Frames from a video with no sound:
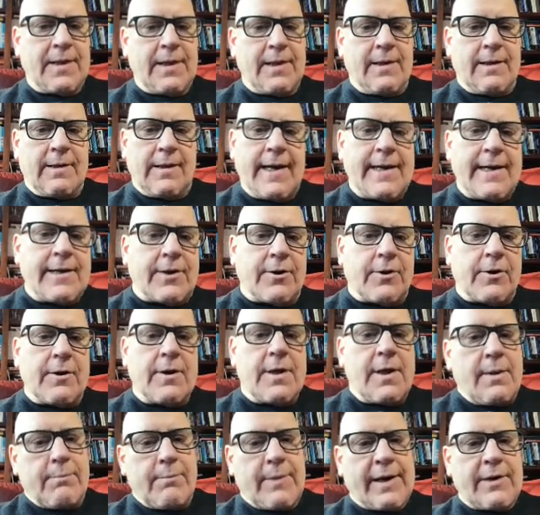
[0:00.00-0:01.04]
Later,
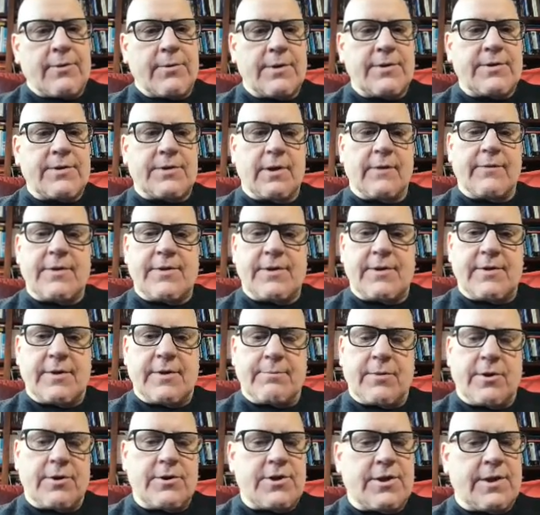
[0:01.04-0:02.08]
microservices
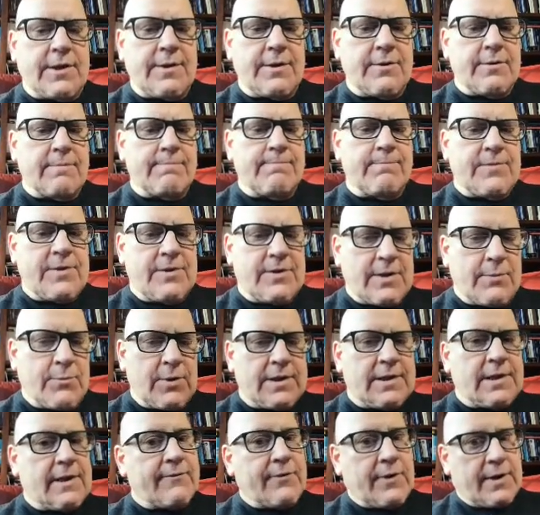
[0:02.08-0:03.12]
emerged, and they're
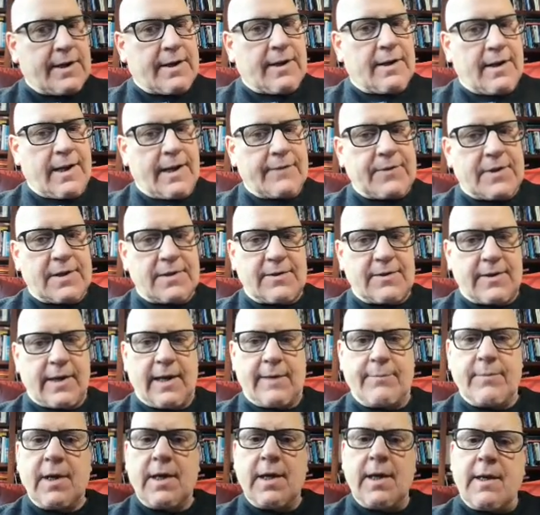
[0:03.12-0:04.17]
somewhat different and a lot the same.
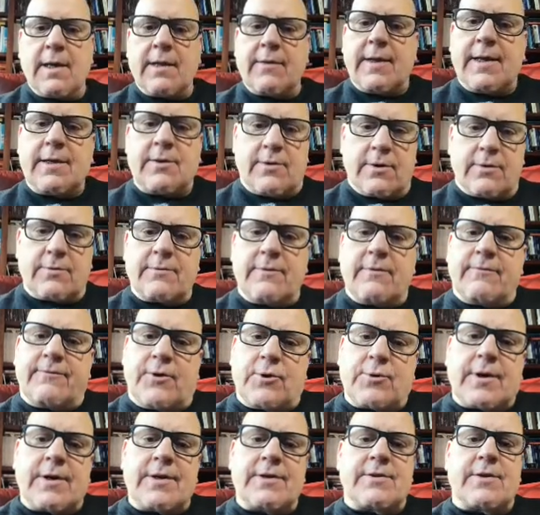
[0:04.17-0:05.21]
They don't
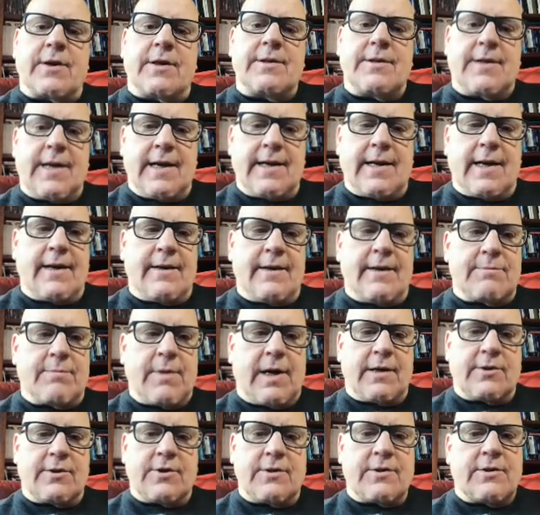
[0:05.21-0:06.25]
focus on data as
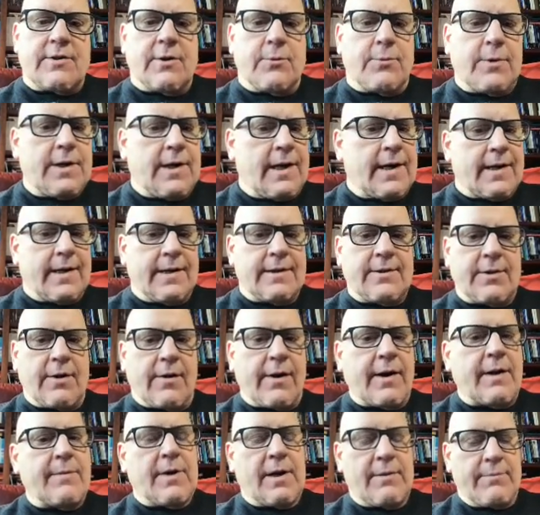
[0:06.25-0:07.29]
much, and so we're not going to talk
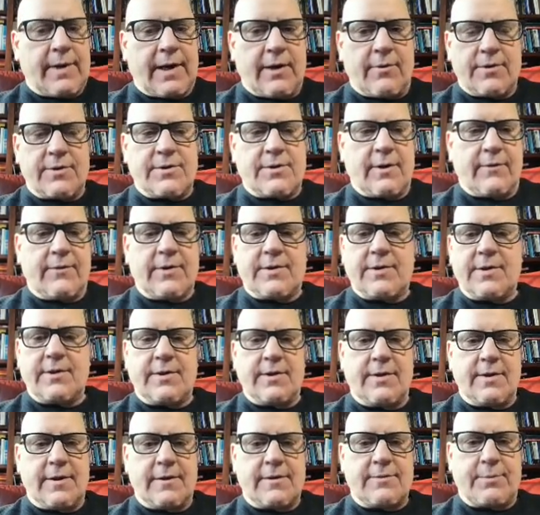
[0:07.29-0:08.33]
about microservices
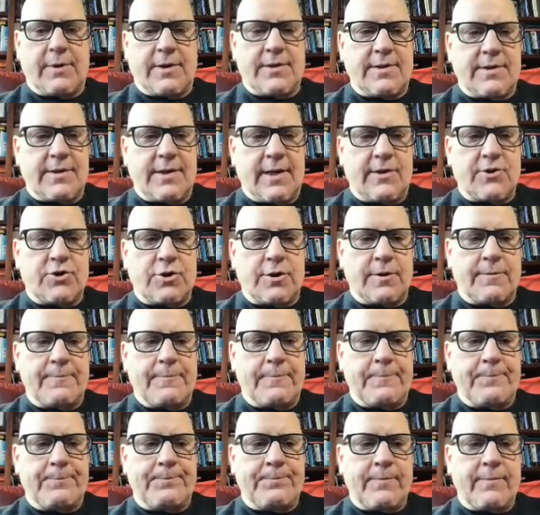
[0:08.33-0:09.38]
in this presentation.
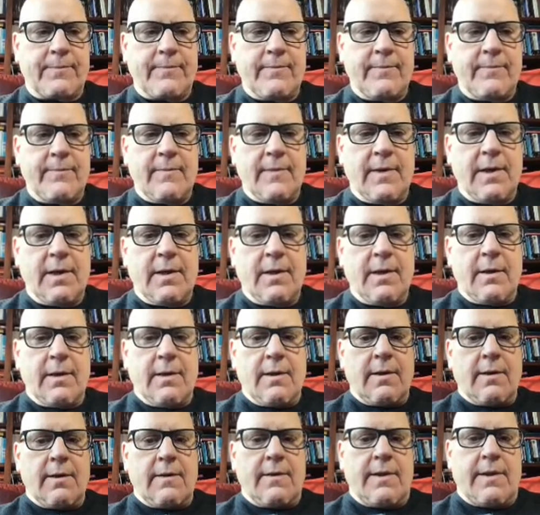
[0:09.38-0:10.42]

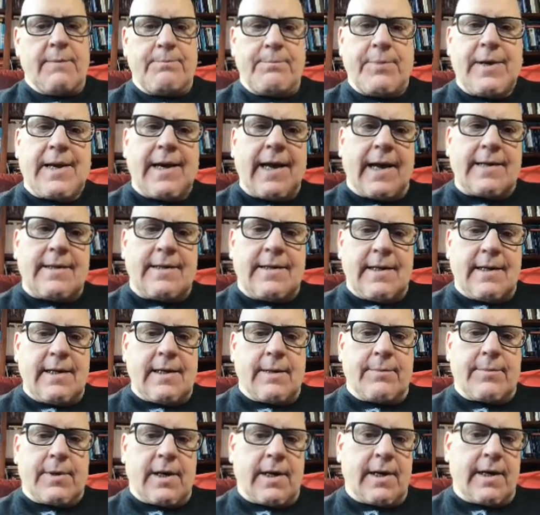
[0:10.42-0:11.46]
The big idea
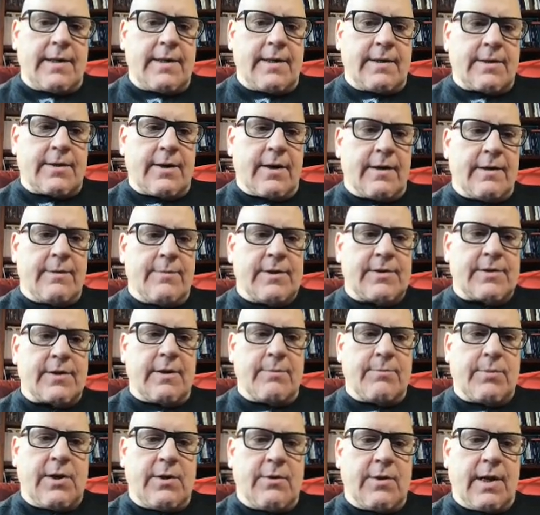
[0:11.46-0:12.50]
behind autonomous
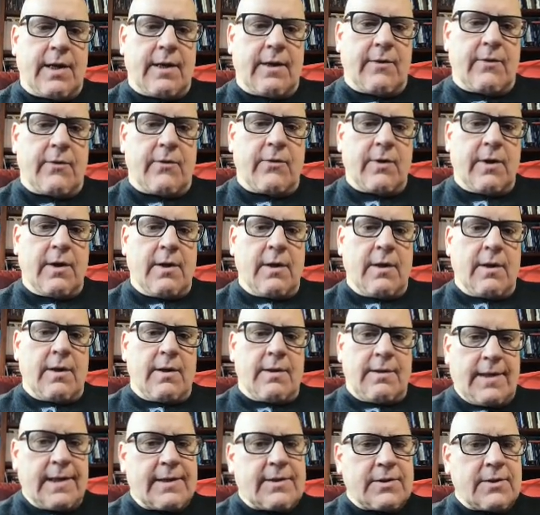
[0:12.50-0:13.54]
computing is,
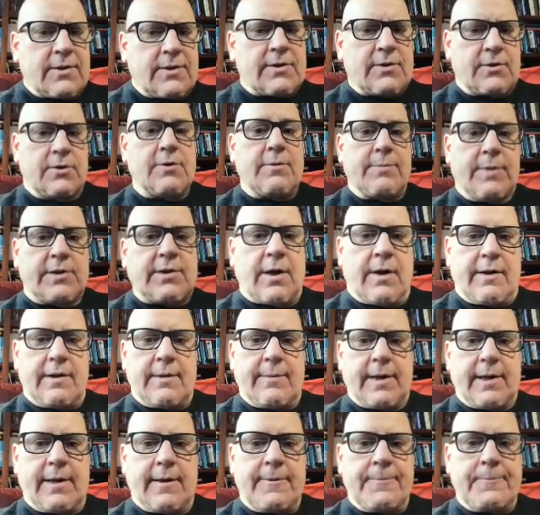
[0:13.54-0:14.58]
let's assume
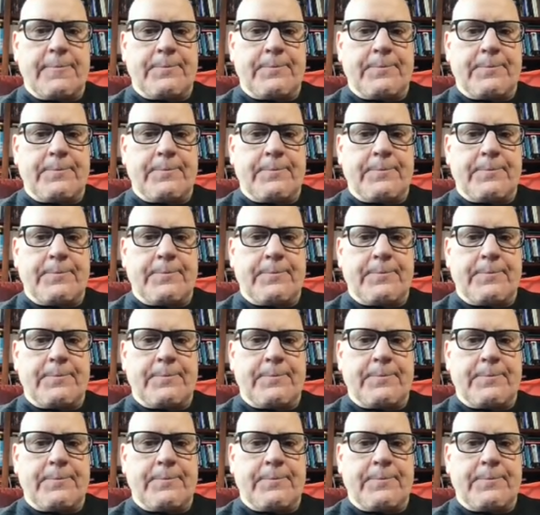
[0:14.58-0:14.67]
autonomy.